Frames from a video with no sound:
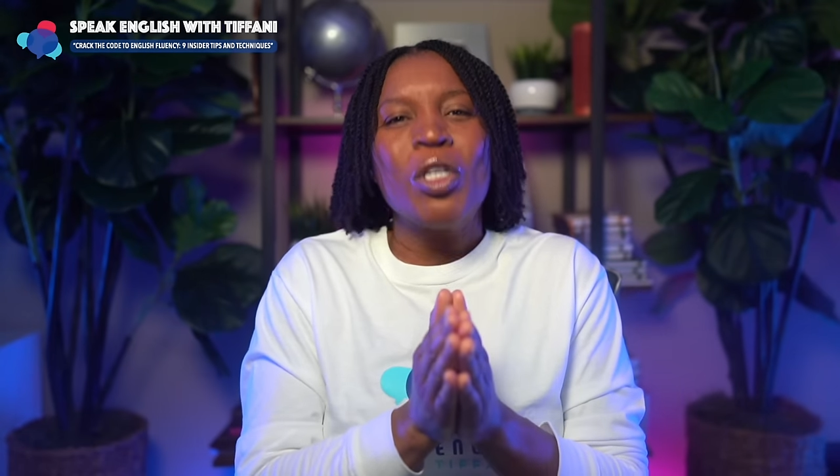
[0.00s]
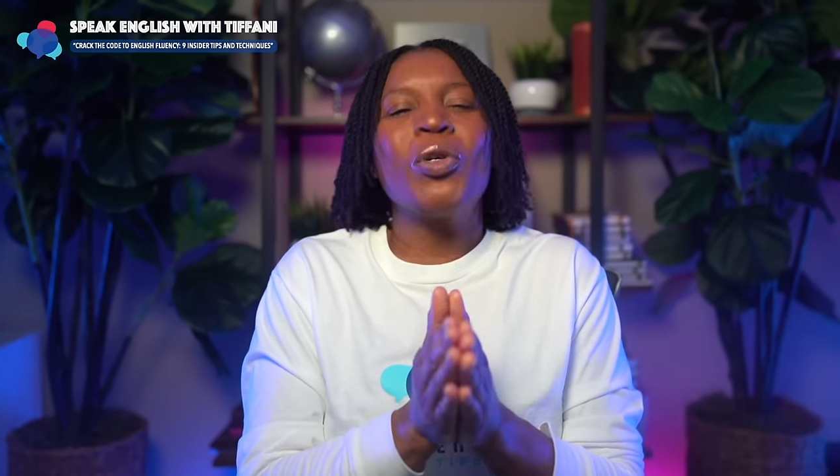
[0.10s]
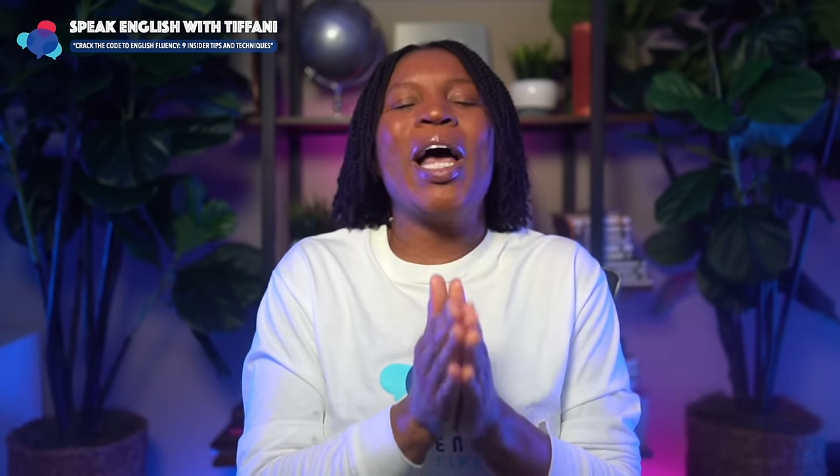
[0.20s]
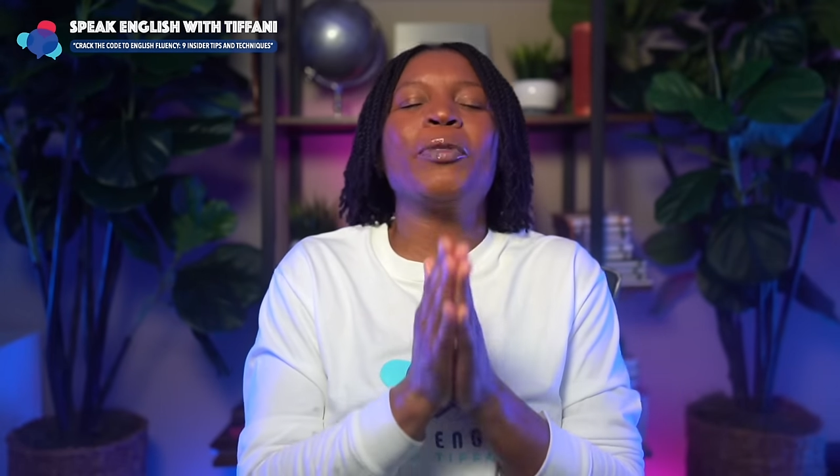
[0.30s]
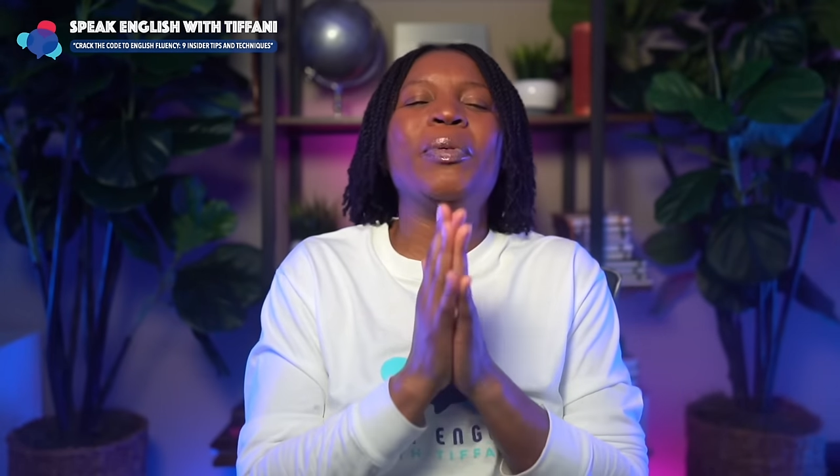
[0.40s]

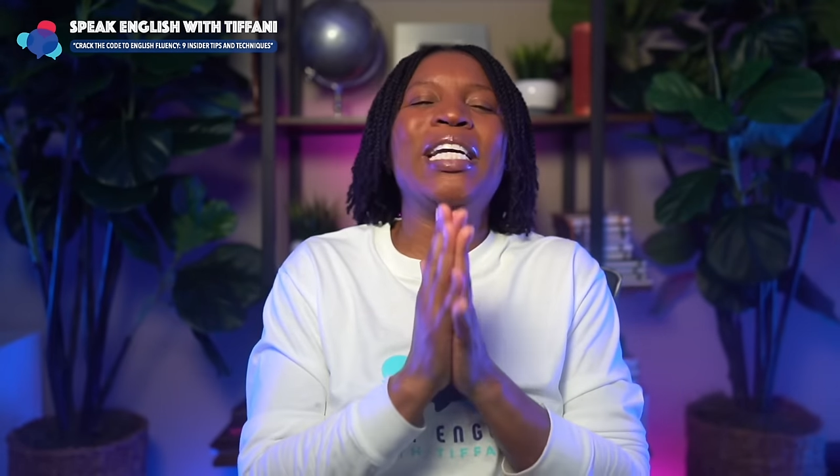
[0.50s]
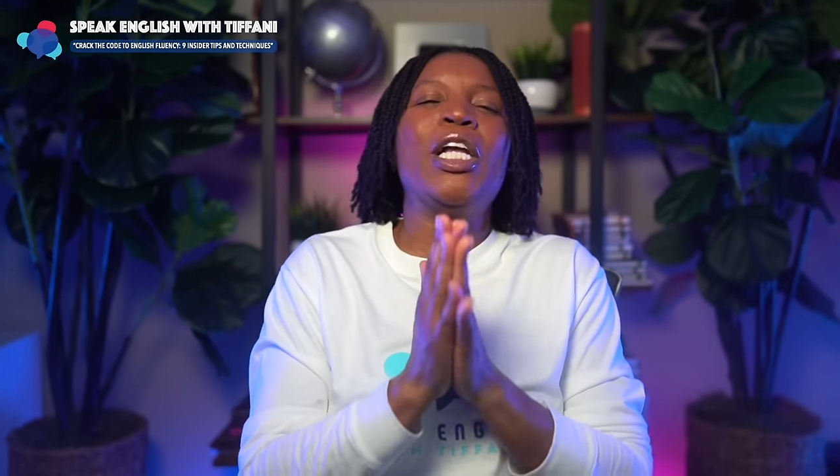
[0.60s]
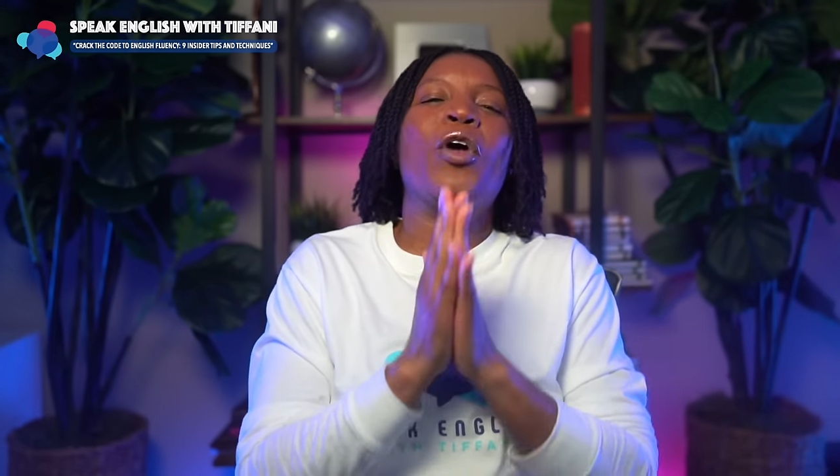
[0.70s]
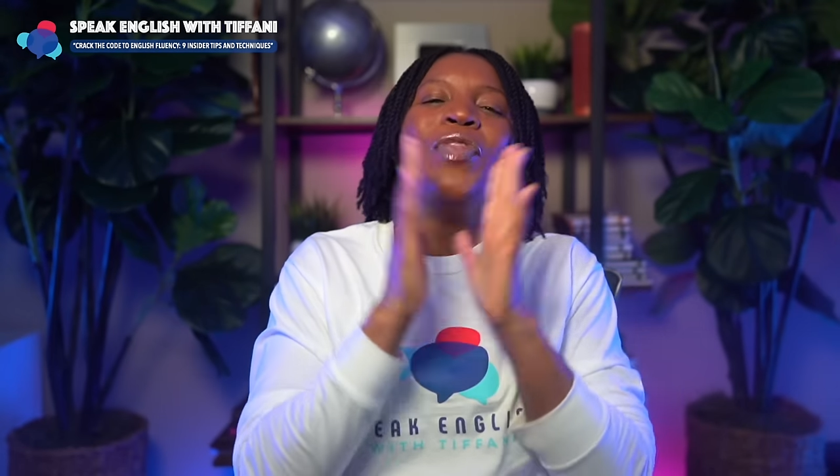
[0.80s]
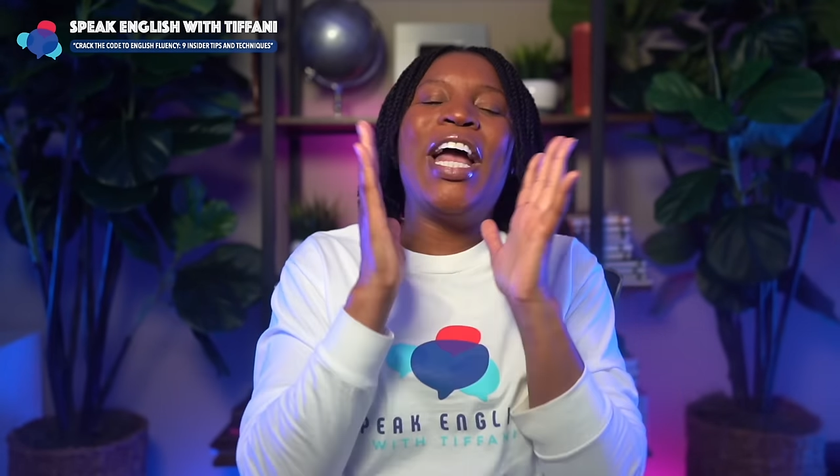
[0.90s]
So
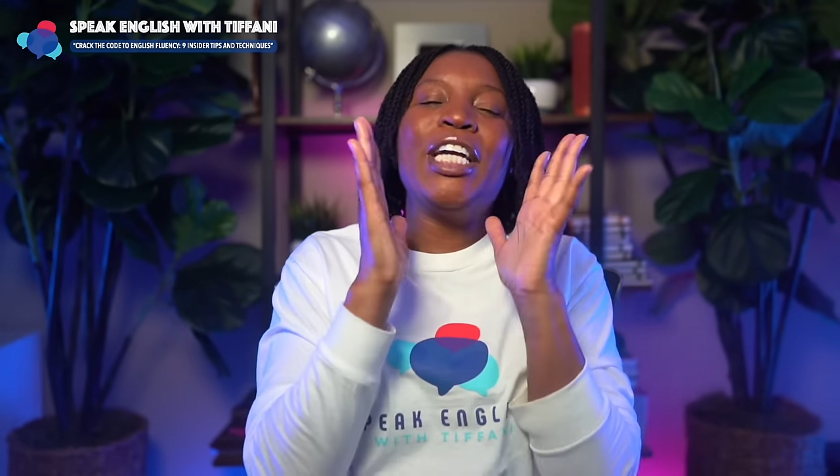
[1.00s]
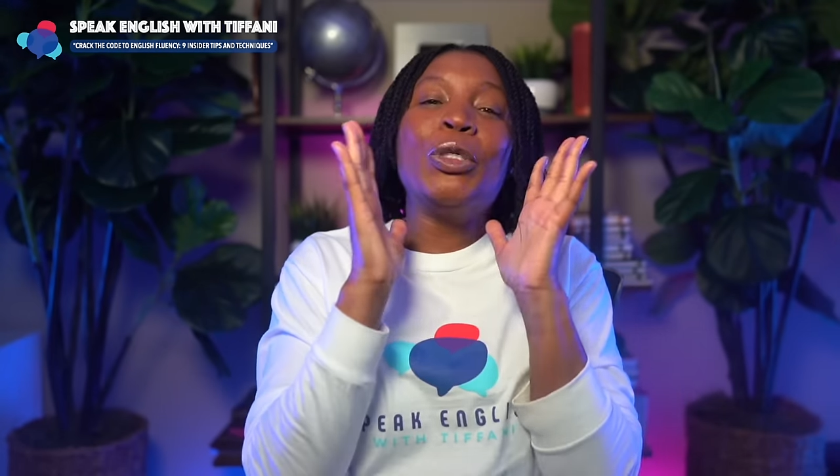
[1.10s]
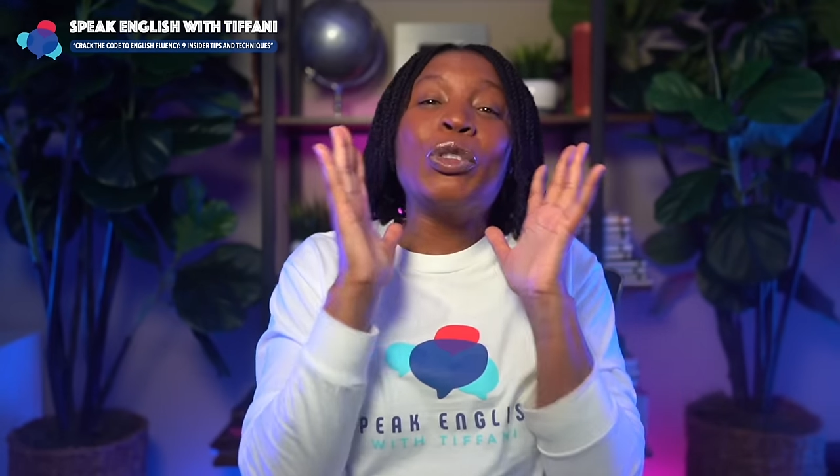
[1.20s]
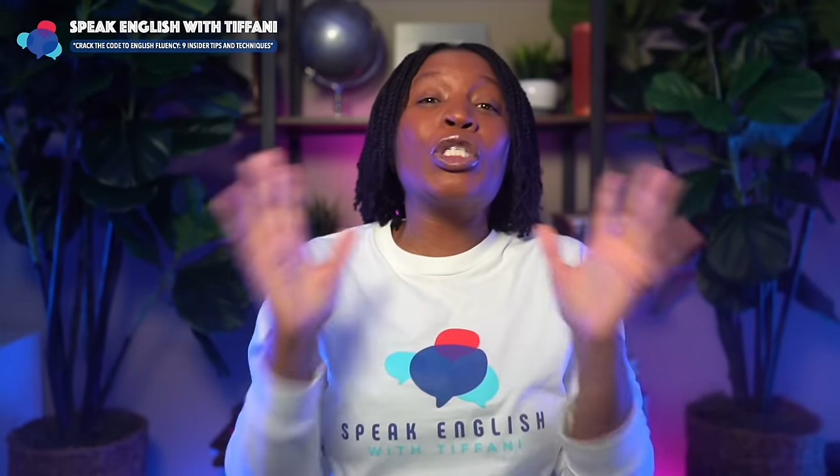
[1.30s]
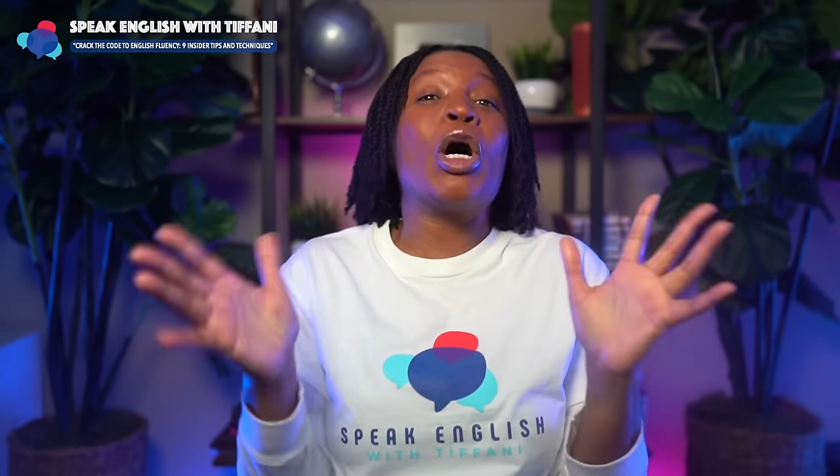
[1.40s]
Expedito, thank
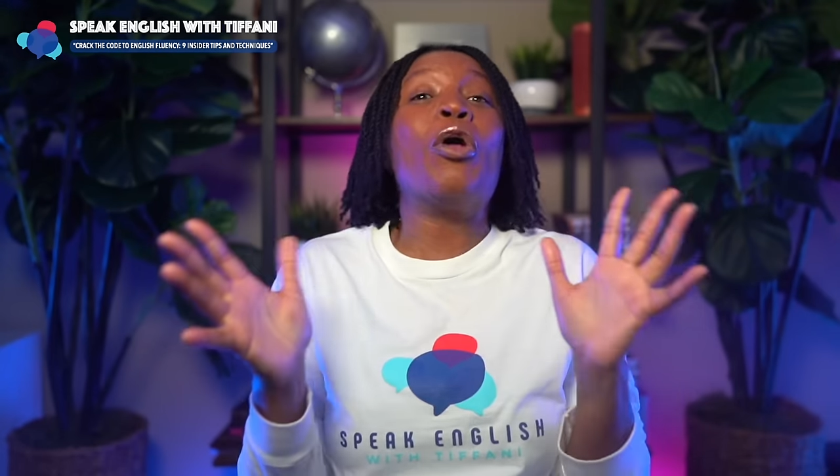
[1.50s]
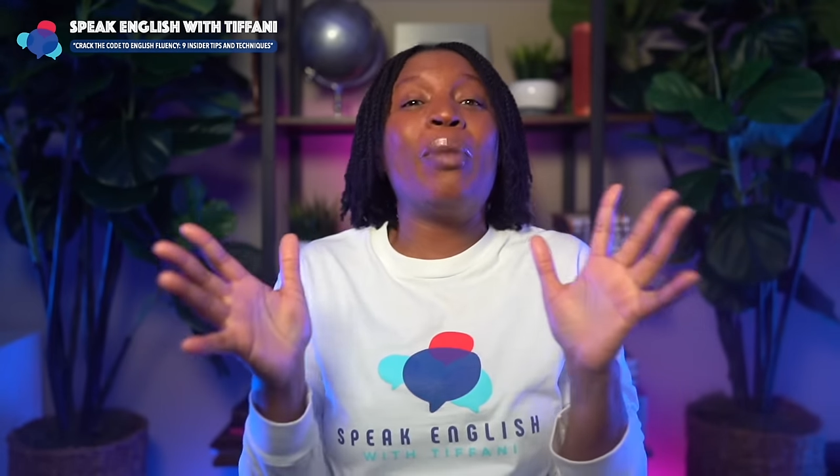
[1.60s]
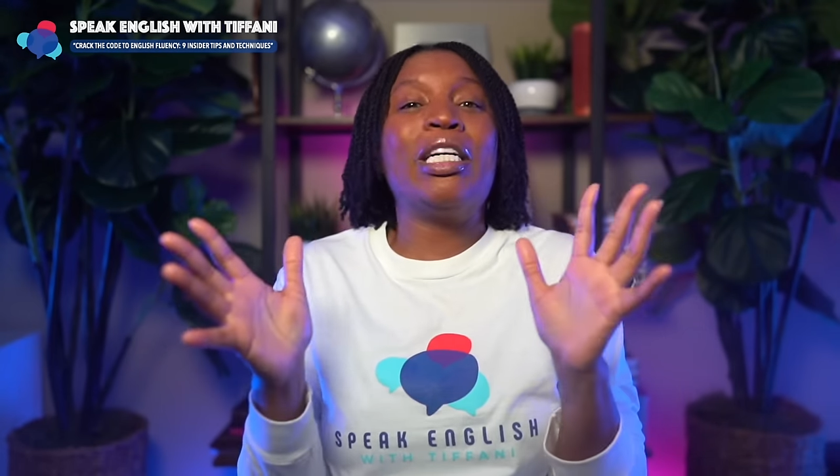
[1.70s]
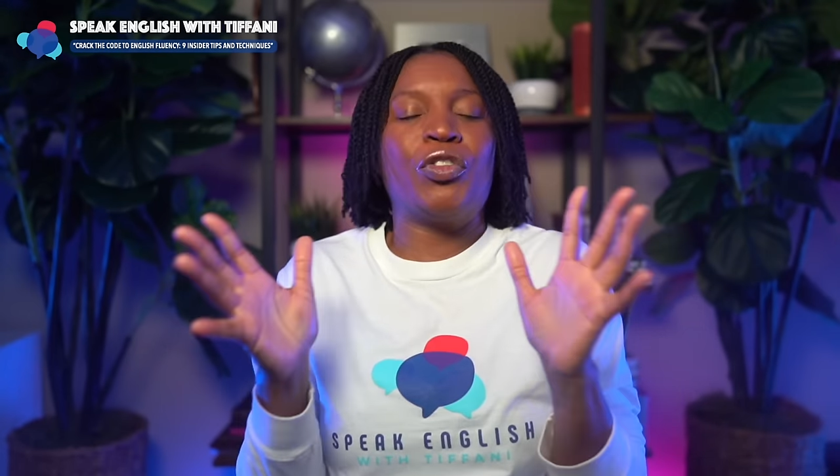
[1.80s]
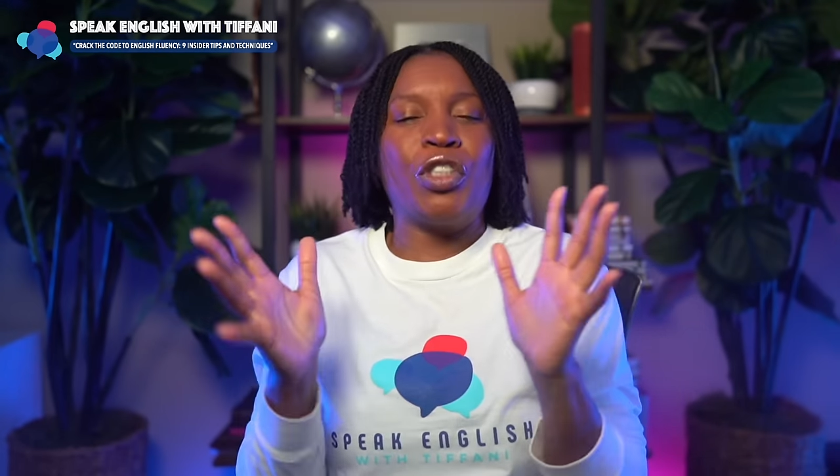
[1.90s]
you so much